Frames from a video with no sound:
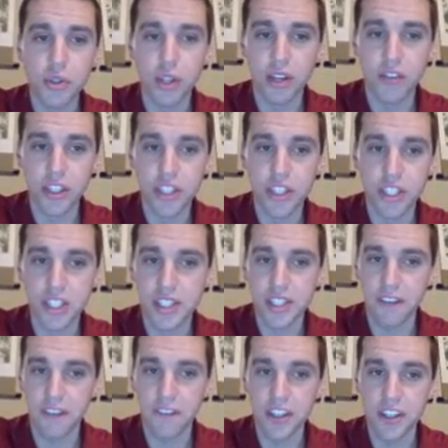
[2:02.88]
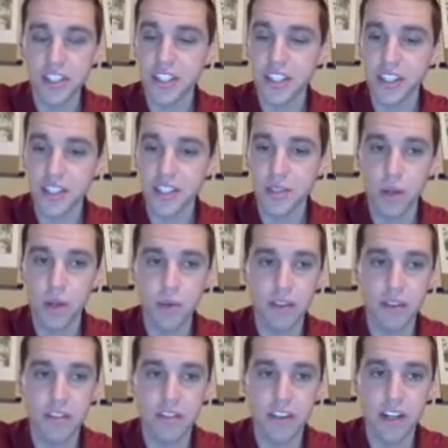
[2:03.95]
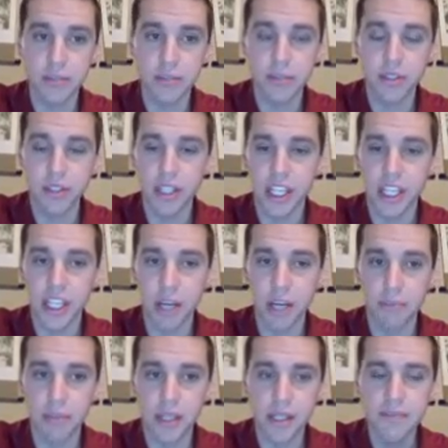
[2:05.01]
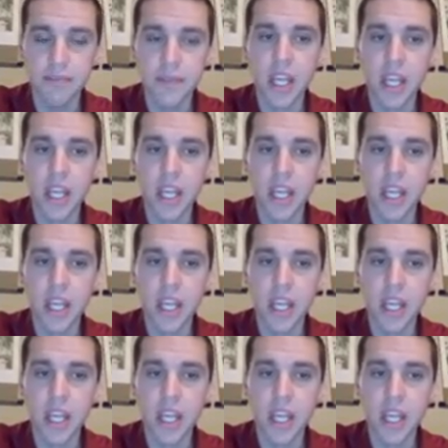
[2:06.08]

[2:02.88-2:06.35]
look for a GCF first. There isn't one. We have a variable and a number.